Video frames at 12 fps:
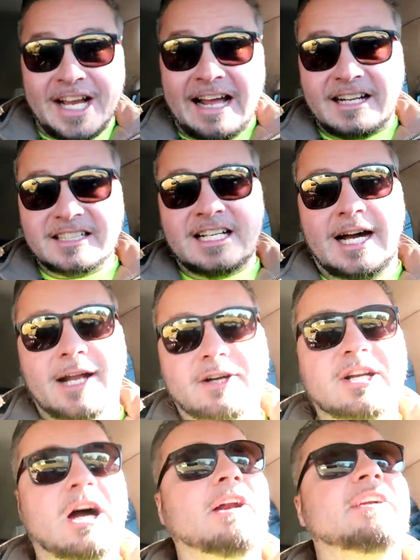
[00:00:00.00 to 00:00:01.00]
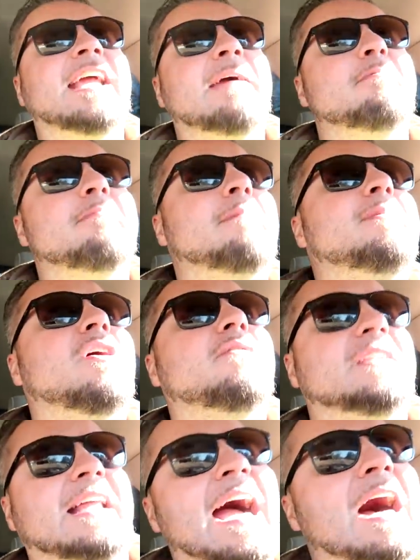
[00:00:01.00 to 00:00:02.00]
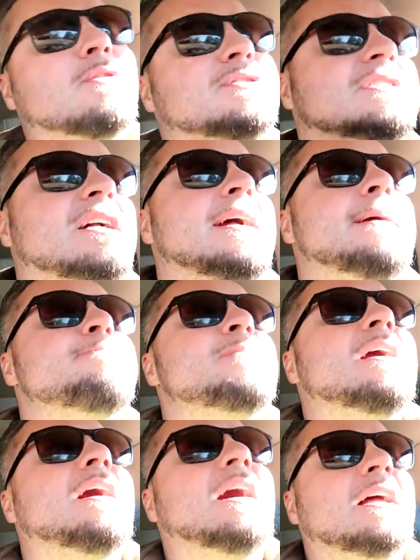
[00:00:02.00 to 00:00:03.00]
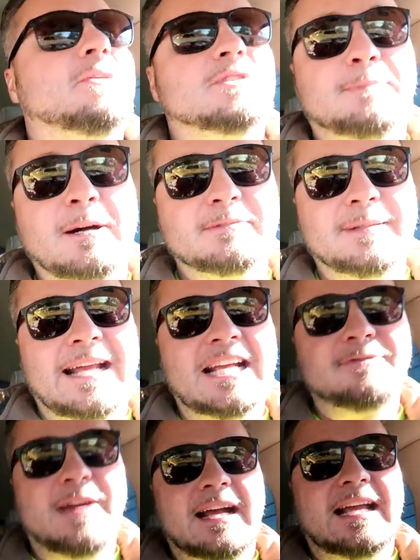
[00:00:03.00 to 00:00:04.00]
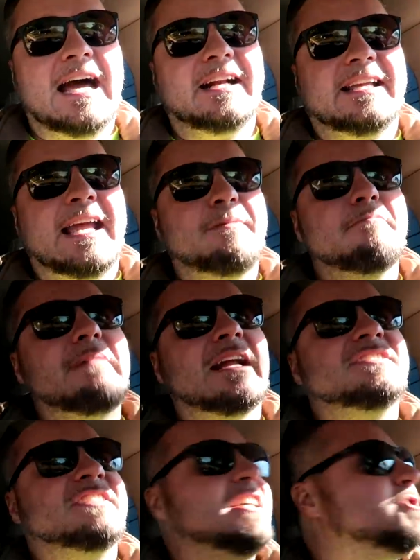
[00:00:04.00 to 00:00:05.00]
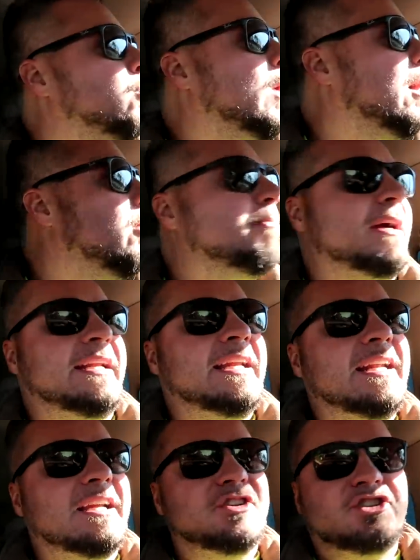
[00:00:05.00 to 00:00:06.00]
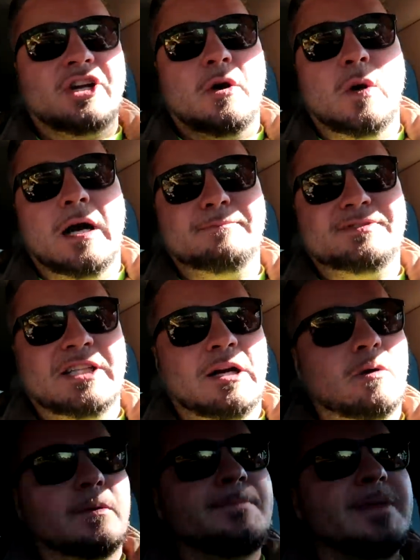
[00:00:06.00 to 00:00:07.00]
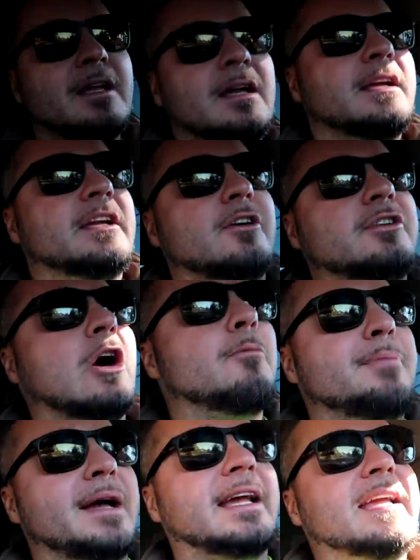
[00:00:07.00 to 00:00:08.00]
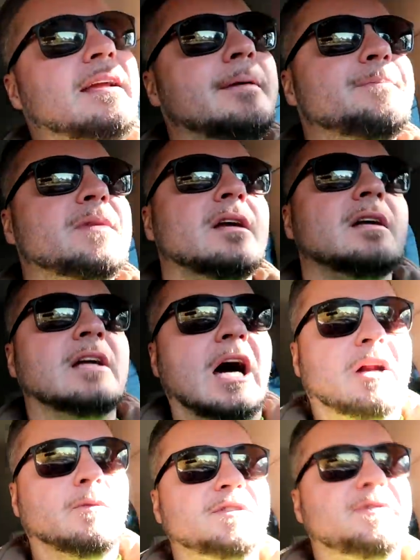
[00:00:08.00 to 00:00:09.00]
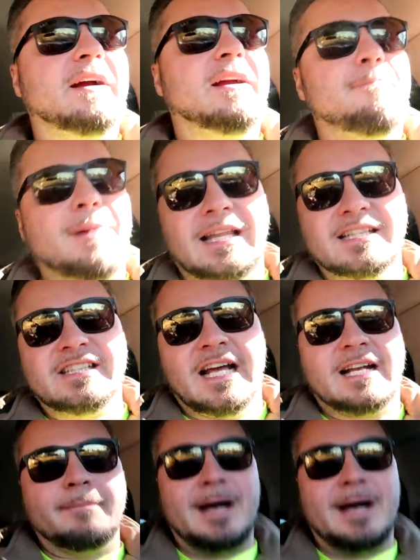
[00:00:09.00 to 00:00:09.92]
shout out to Connor. Connor came and met me over at the house. There was supposed to be an HVAC guy that came and met us as well, but he didn't show up, so, you know, no biggie. Connor was very apologetic